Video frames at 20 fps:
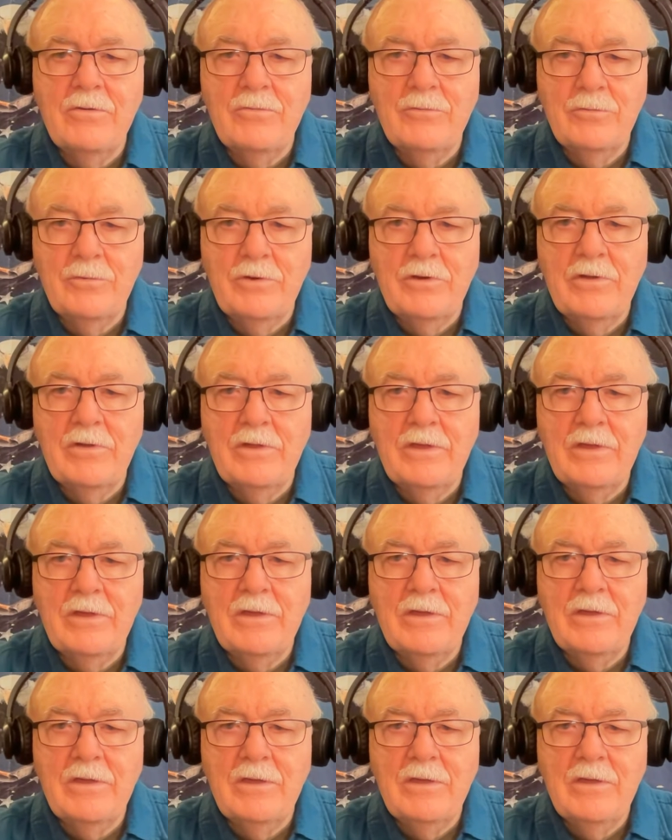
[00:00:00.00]
really,
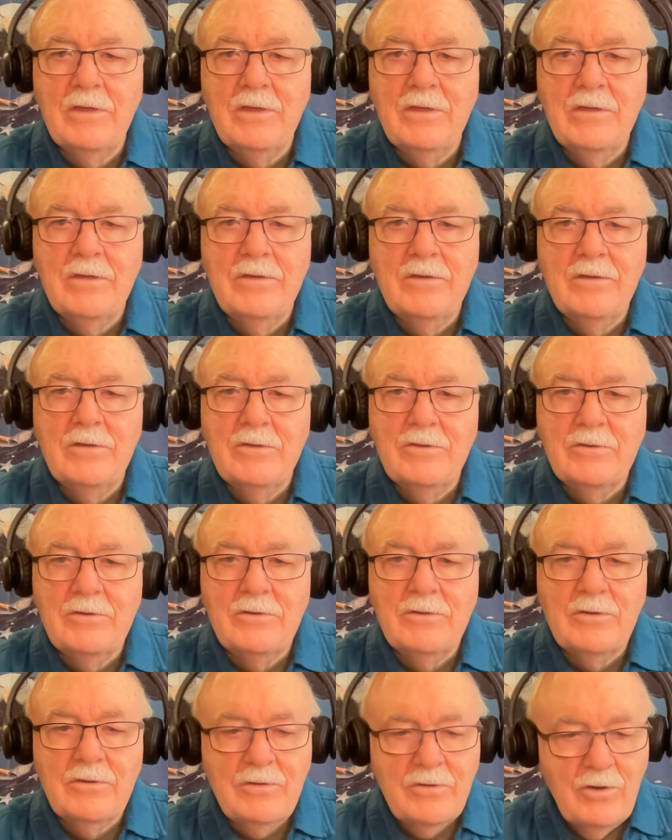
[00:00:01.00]

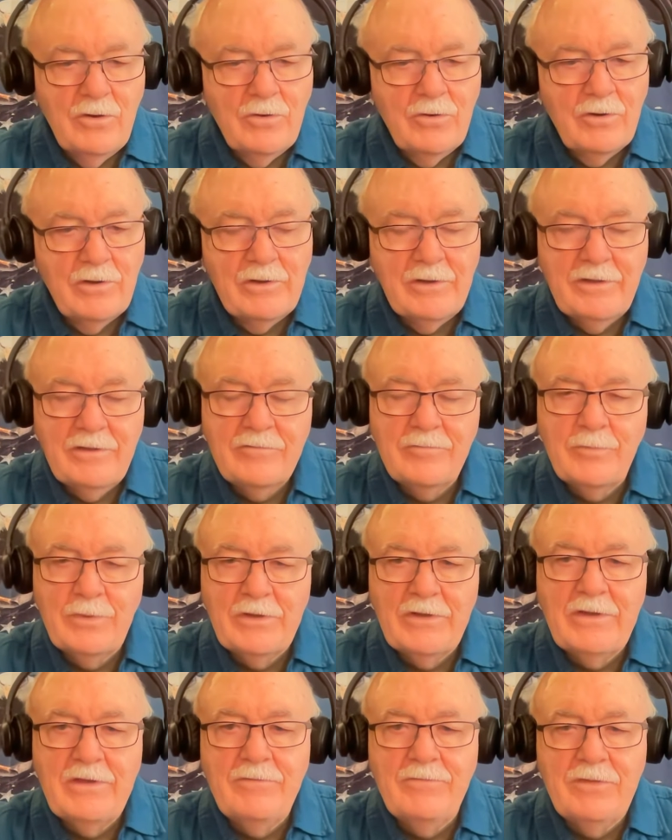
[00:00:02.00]
or at least
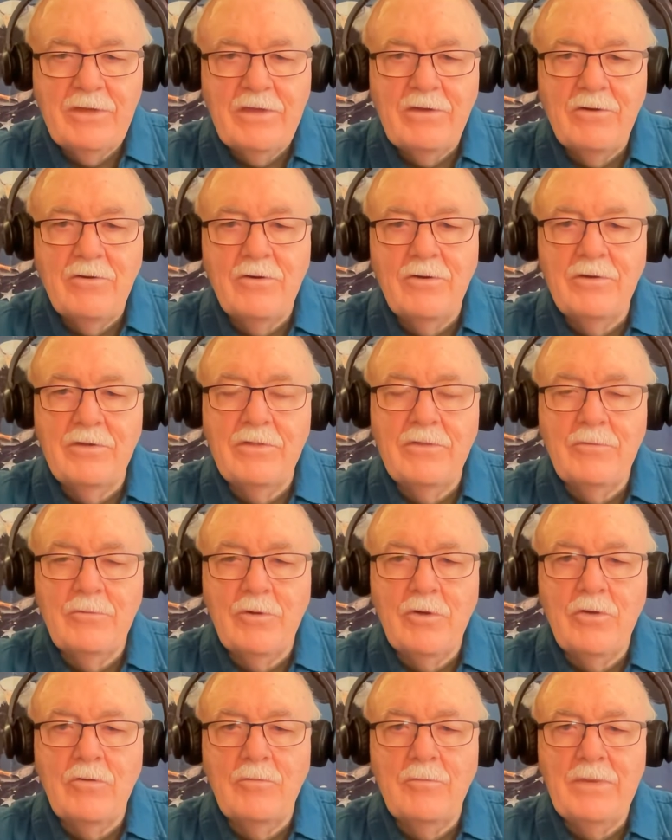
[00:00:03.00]
believe they are, in the
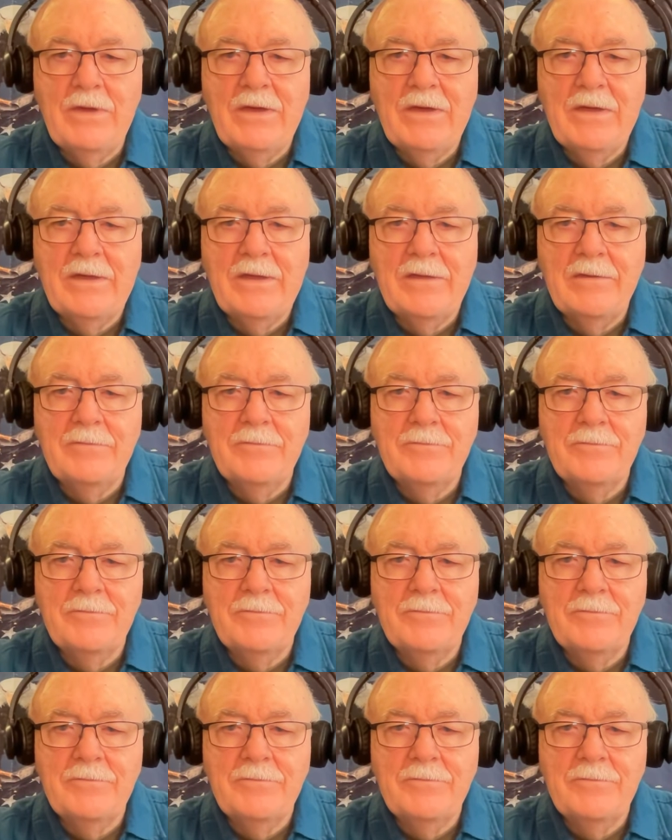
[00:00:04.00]
wrong body.